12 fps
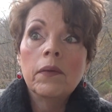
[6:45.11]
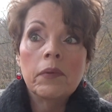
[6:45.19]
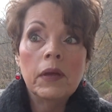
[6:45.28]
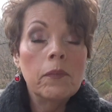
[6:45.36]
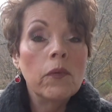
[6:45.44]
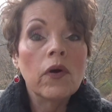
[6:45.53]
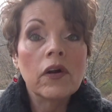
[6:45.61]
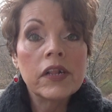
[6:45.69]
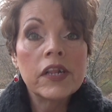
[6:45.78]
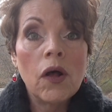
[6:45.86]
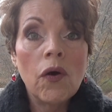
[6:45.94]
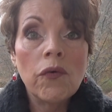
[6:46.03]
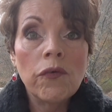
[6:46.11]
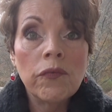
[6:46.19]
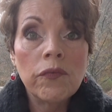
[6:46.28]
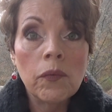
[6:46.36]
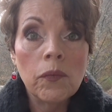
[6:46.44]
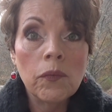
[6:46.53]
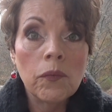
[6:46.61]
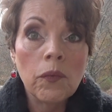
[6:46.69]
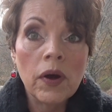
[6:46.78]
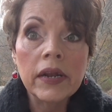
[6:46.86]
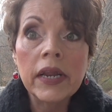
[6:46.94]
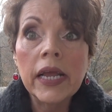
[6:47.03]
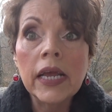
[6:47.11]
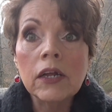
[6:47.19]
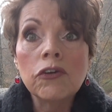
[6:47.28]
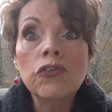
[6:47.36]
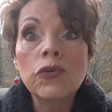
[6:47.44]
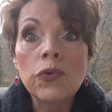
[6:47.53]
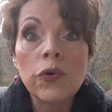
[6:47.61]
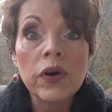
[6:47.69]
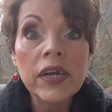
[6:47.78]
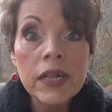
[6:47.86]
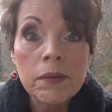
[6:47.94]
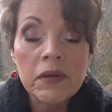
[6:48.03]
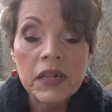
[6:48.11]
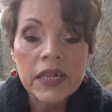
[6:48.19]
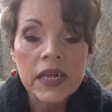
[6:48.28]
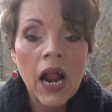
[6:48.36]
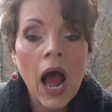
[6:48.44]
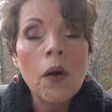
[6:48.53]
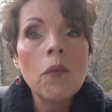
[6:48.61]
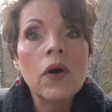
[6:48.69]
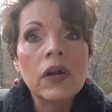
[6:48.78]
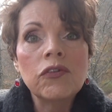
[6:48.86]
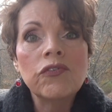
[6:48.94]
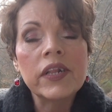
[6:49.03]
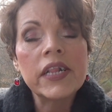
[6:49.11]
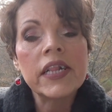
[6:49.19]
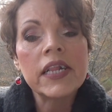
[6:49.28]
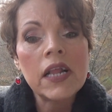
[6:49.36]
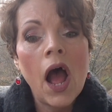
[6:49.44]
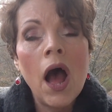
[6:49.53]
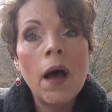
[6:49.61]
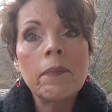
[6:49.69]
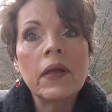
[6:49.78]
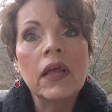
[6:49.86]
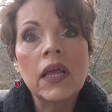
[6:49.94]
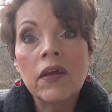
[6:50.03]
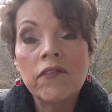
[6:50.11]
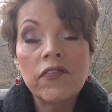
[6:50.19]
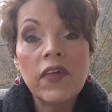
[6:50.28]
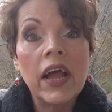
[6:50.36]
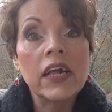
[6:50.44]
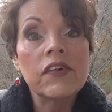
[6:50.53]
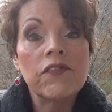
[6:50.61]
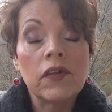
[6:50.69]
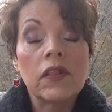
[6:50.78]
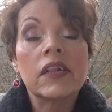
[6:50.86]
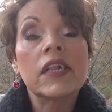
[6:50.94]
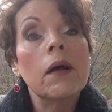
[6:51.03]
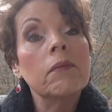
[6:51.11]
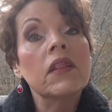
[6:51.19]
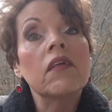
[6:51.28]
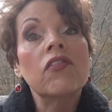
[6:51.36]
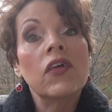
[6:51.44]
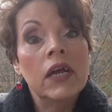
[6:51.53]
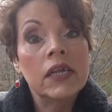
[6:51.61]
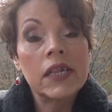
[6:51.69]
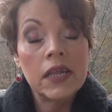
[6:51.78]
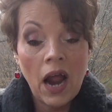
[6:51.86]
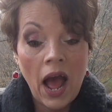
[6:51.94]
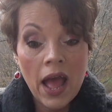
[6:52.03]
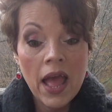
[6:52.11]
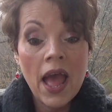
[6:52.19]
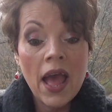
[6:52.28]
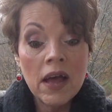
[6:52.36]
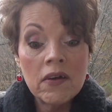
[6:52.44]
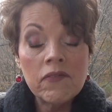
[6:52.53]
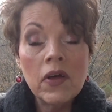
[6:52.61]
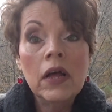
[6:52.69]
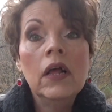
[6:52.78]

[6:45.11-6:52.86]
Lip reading: People are so wanting to get to Christmas, and I want to just stop and give thanks for some of the things that I have.